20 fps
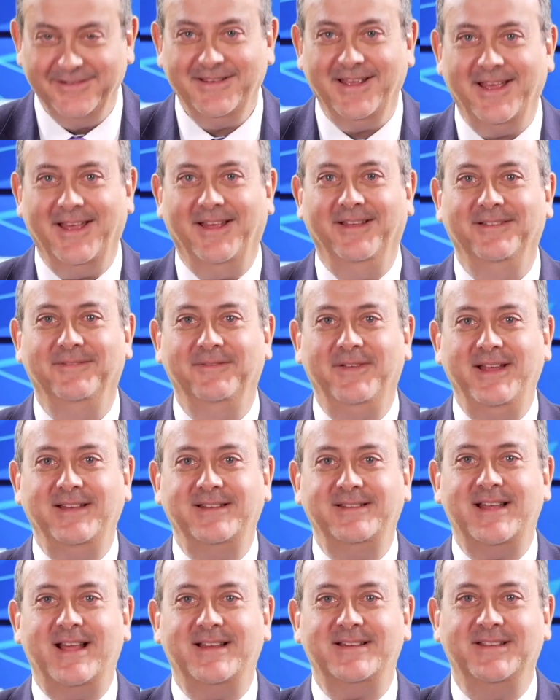Yeah,
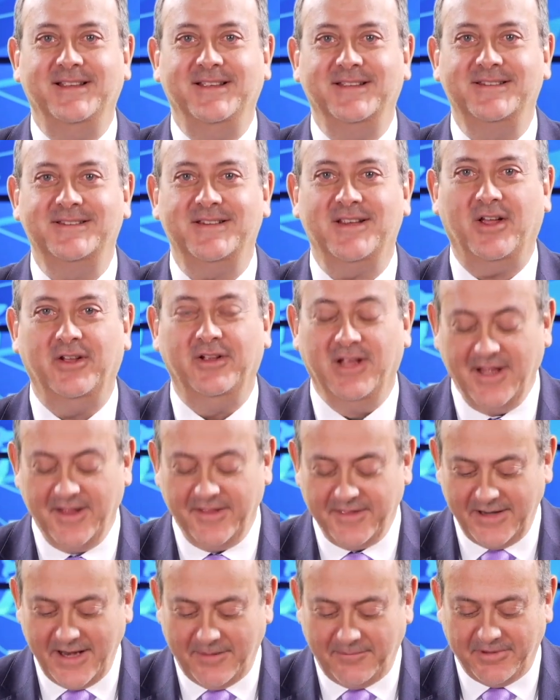fantastic. So
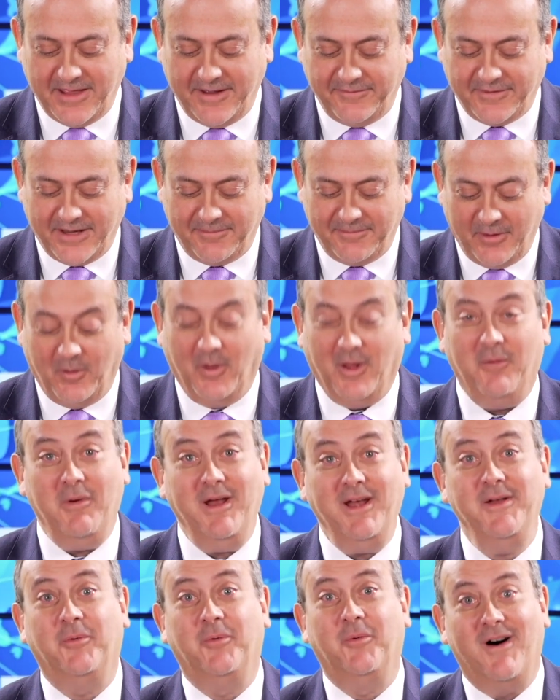the number they've come, oh, I
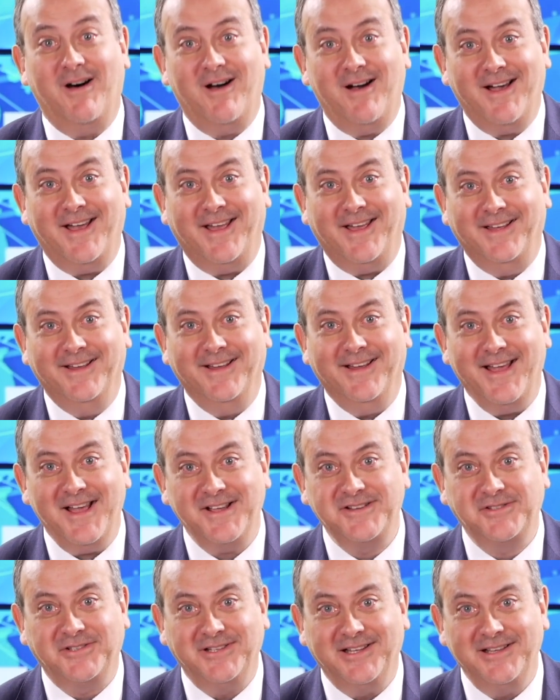wonder why,
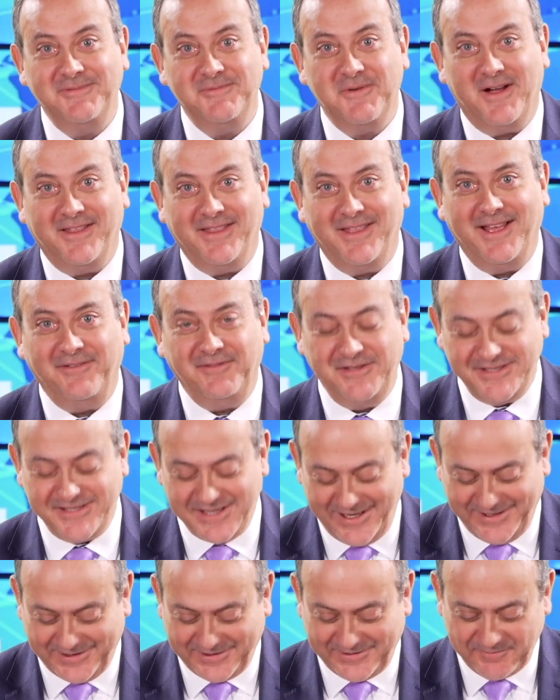actually, why they haven't
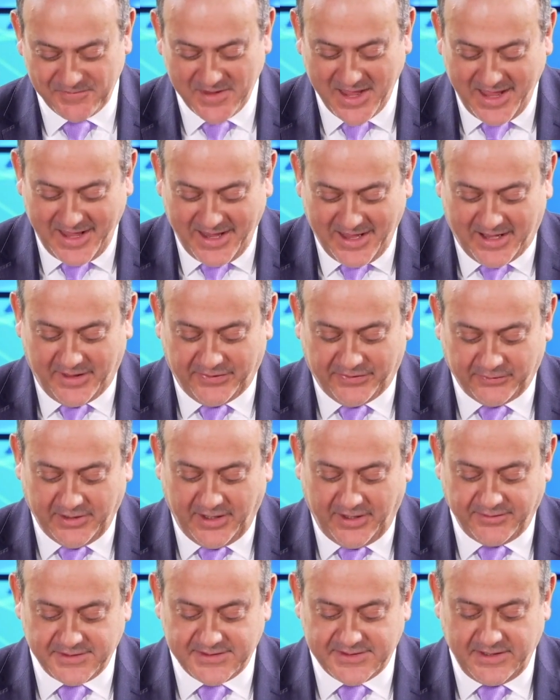done it. Uh,
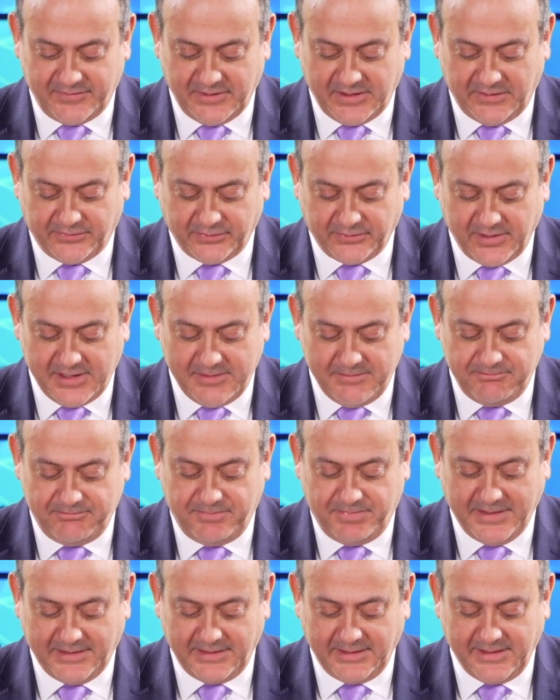373
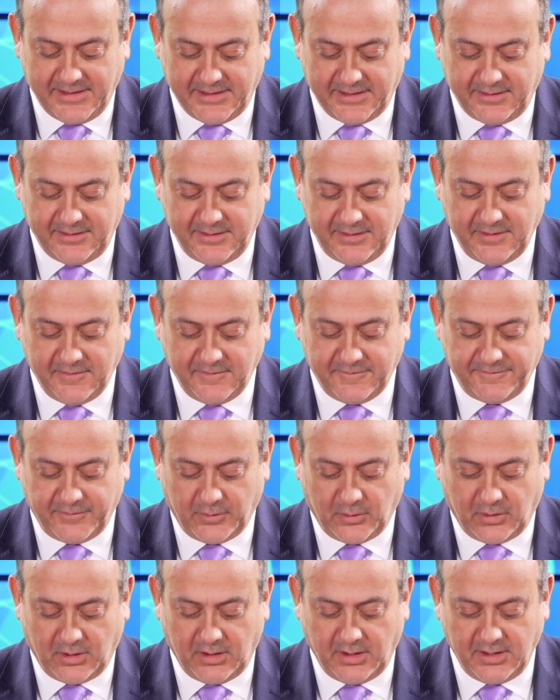billion
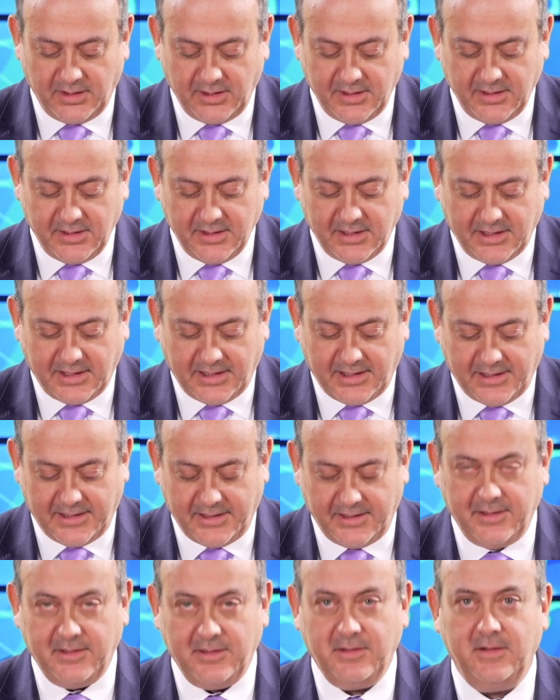for,
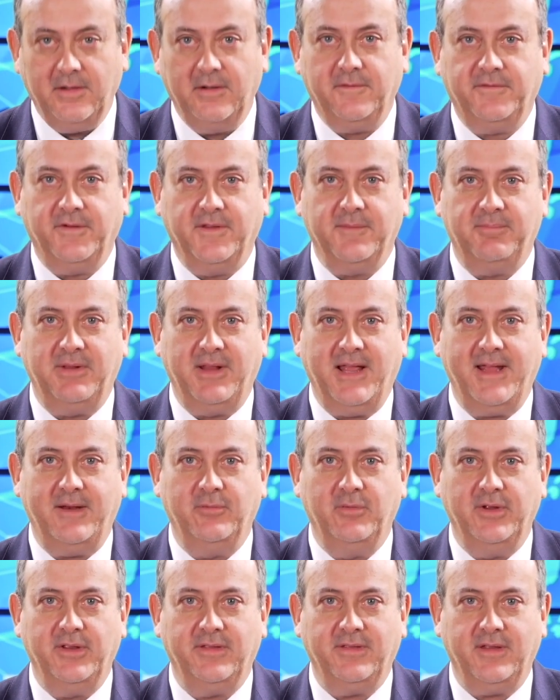uh, for the
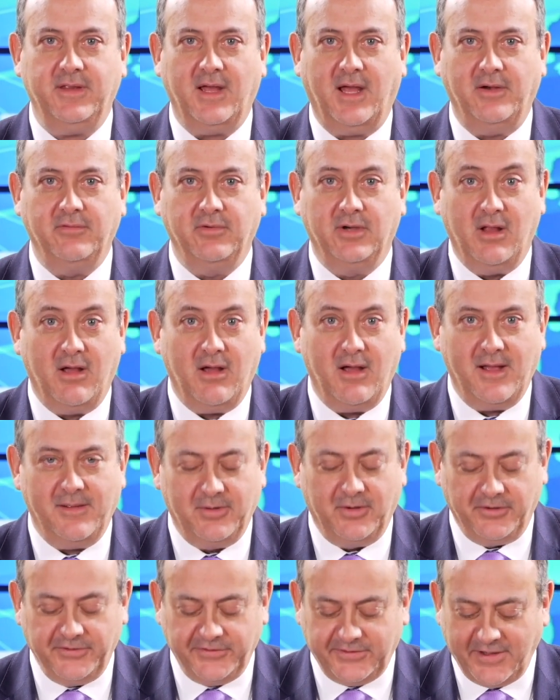plan with
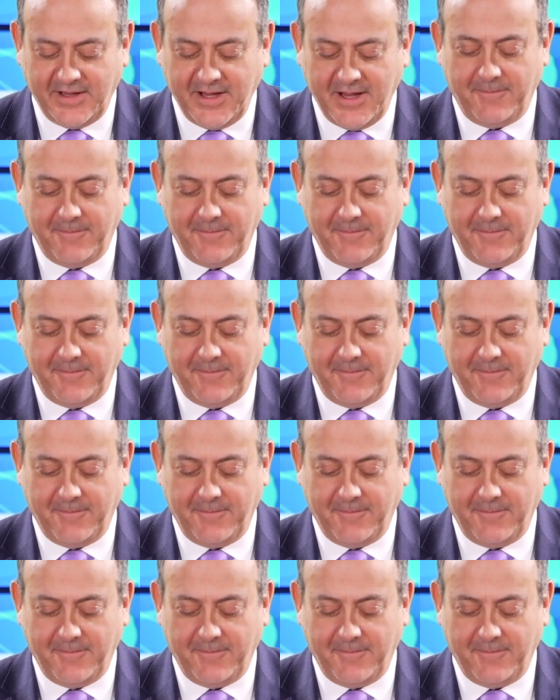unreliables.